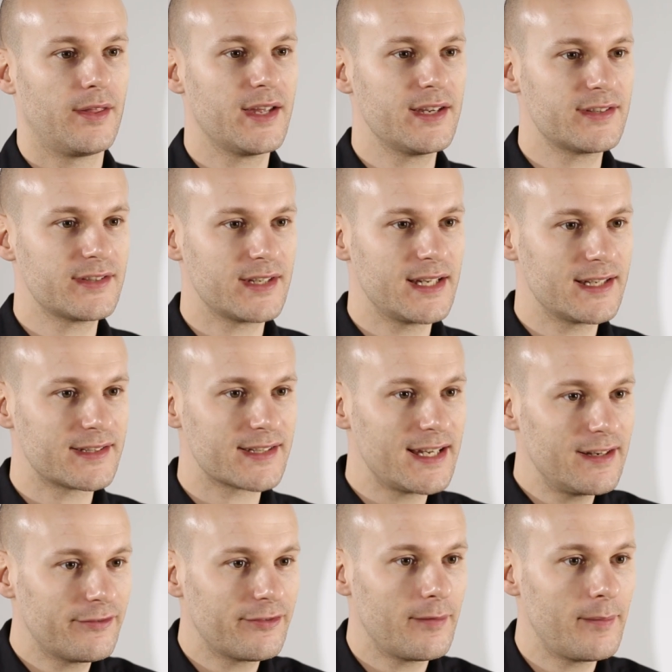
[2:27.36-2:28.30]
This is
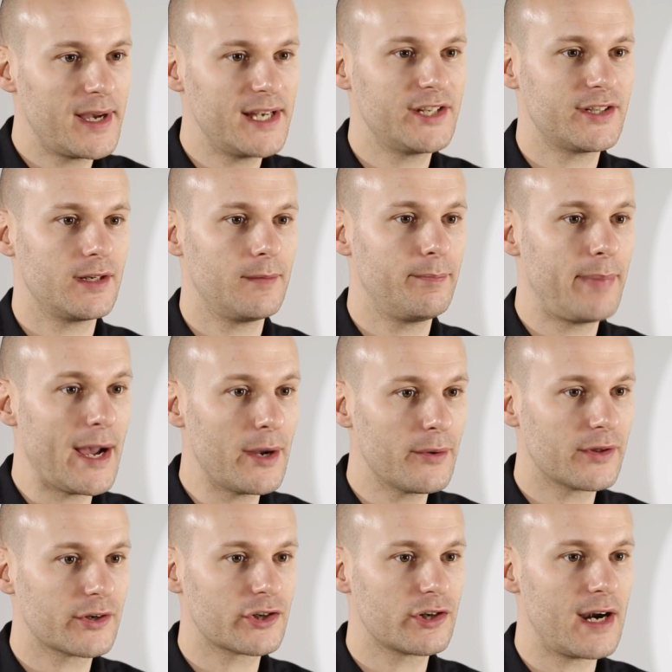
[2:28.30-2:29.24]
information
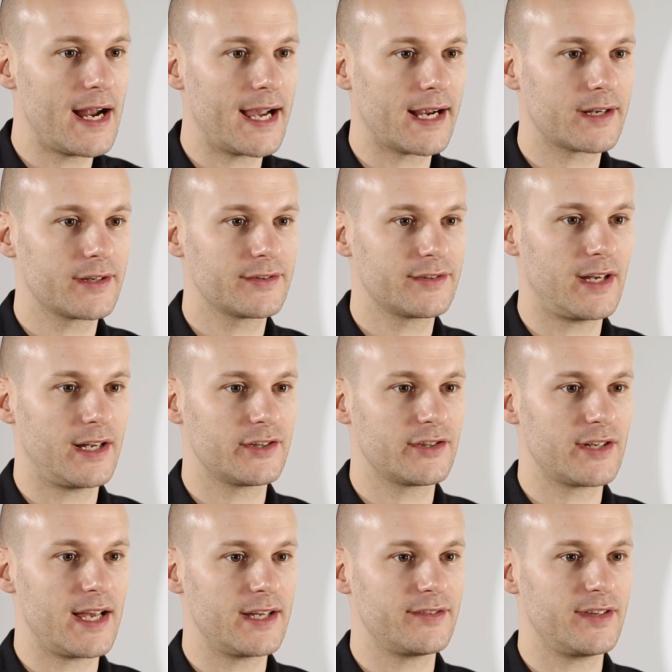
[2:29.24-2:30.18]
about the track,
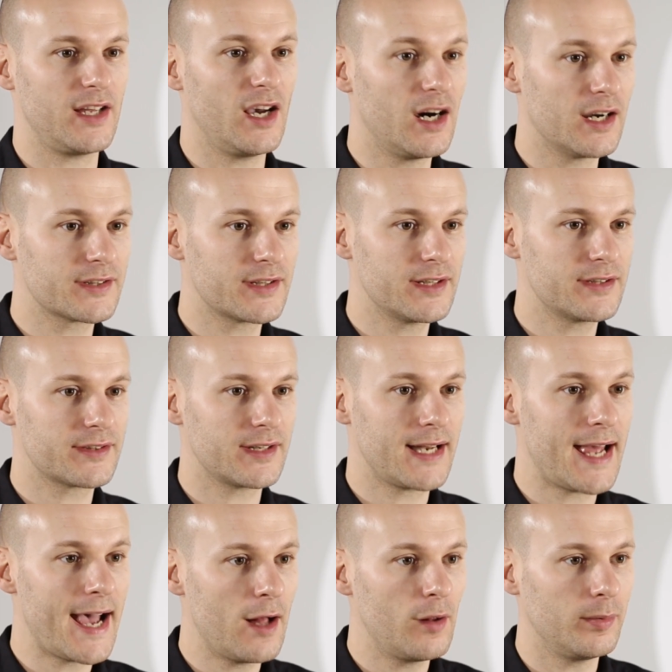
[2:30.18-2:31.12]
such as the artist
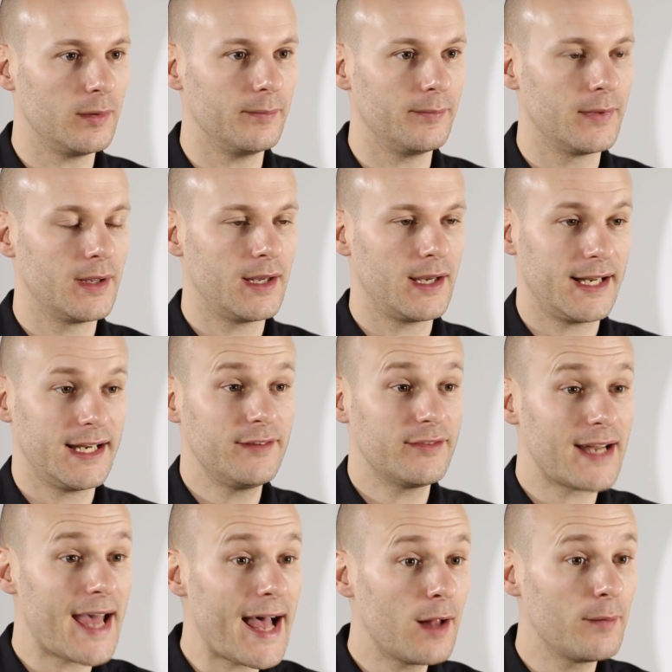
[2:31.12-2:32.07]
and album, and
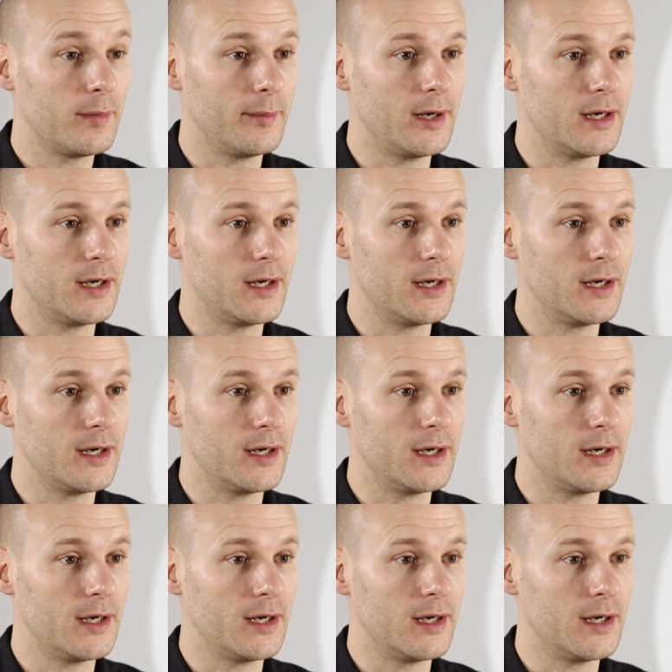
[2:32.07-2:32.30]
even album